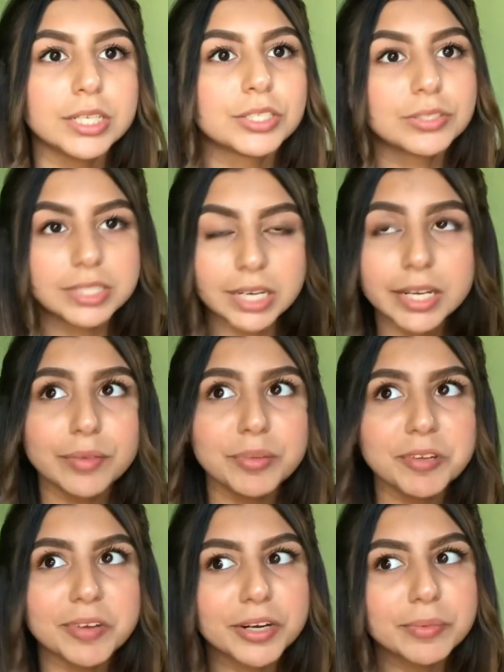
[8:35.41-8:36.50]
So it didn't give
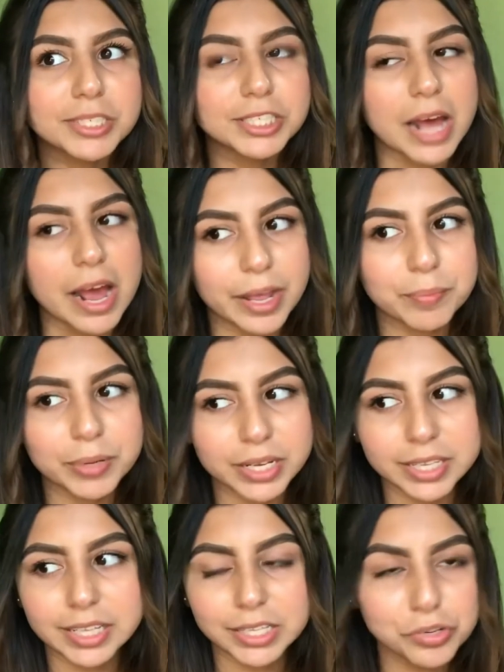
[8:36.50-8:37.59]
me very much time,
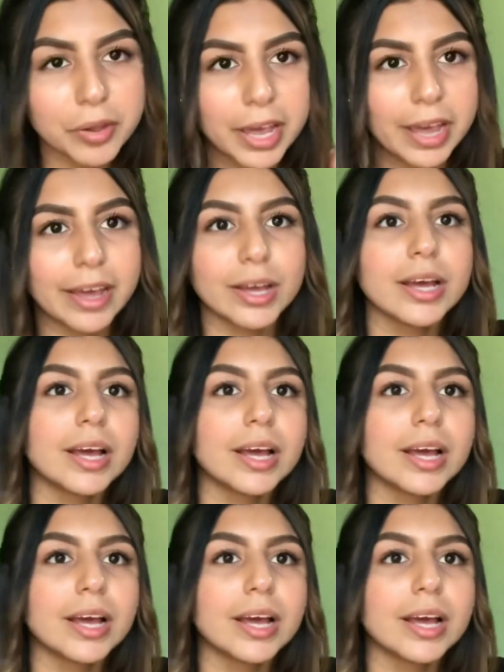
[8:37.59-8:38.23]
but that's okay.